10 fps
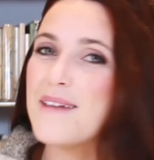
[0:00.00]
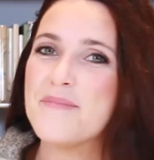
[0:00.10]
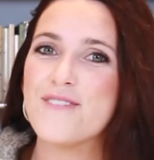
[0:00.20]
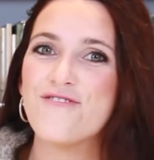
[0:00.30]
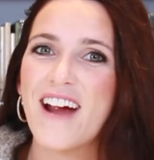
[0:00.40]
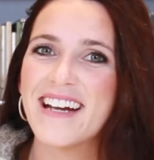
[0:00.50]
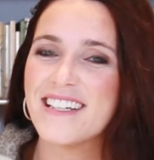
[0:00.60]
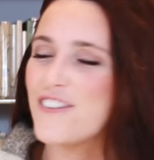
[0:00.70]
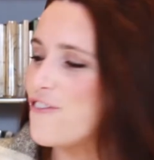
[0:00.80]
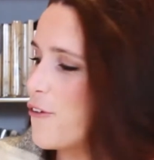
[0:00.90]
and be
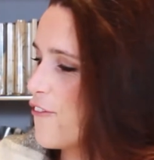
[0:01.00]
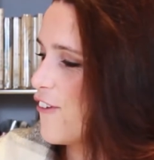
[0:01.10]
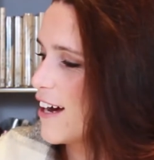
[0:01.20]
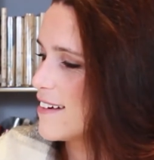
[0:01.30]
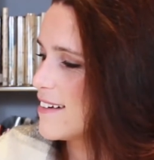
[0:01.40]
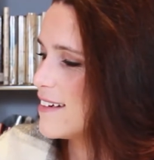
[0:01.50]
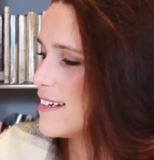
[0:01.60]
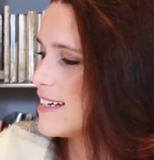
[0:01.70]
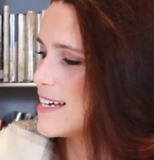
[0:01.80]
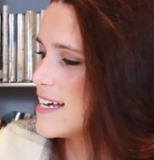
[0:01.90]
ready for fun.
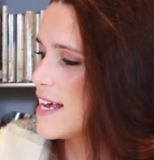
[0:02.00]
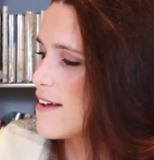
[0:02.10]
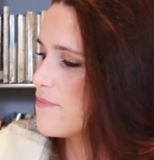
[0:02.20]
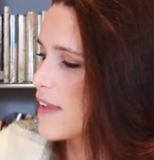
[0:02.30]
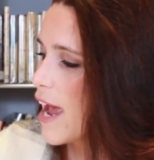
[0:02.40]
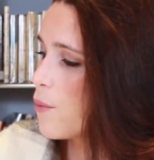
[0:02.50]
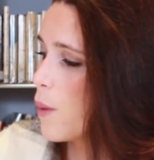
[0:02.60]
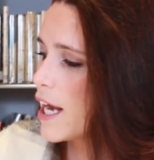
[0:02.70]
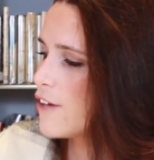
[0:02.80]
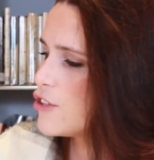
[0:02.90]
And
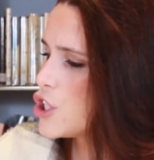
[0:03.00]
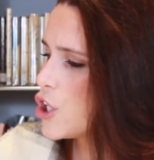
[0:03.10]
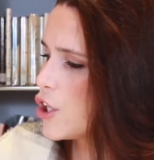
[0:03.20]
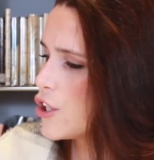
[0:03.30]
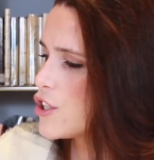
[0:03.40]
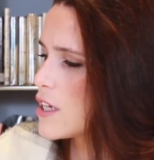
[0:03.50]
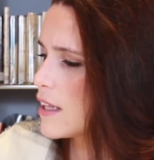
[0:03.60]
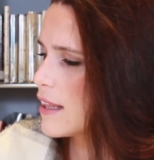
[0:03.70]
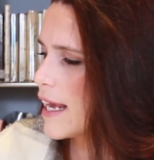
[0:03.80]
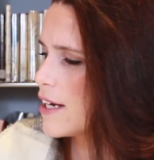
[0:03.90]
when I returned
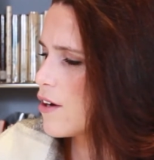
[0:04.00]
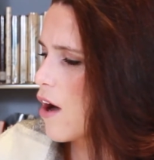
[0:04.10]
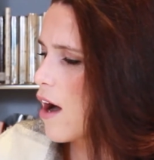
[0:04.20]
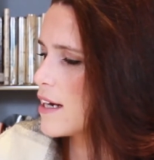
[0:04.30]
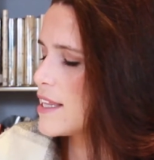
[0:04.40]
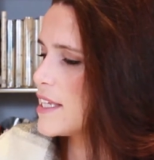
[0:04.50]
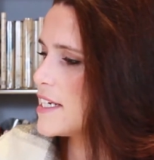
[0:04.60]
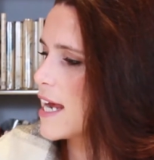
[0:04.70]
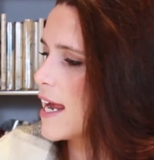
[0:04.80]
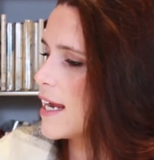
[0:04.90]
later on in the
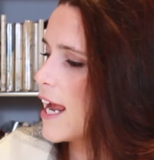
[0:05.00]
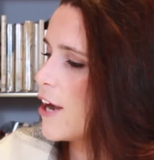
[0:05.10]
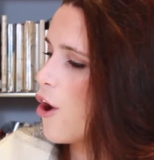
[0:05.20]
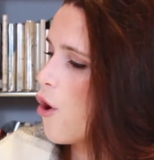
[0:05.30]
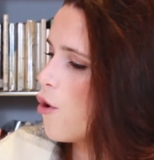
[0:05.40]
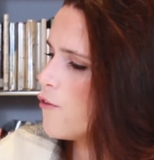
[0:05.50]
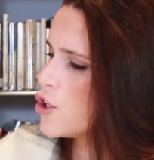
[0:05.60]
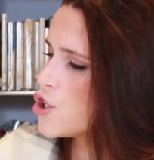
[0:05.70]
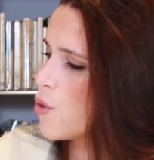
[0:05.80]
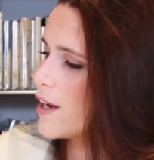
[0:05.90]
day, an
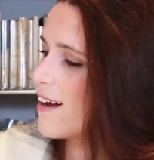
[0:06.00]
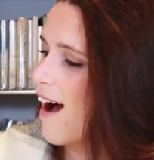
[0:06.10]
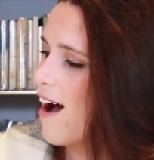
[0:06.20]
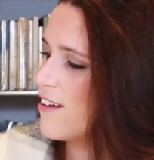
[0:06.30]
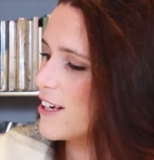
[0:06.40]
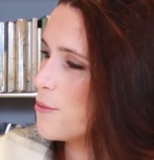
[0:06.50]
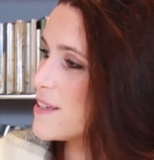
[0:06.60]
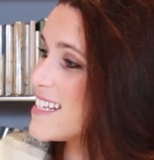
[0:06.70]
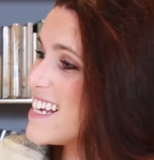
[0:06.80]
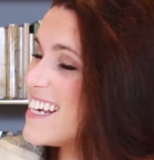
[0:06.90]
overjoyed collie
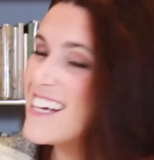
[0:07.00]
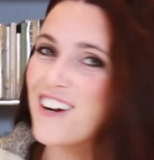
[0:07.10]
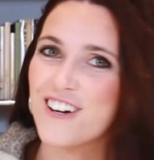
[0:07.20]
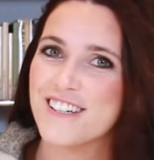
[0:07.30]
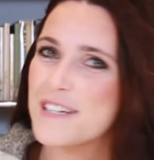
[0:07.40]
was eager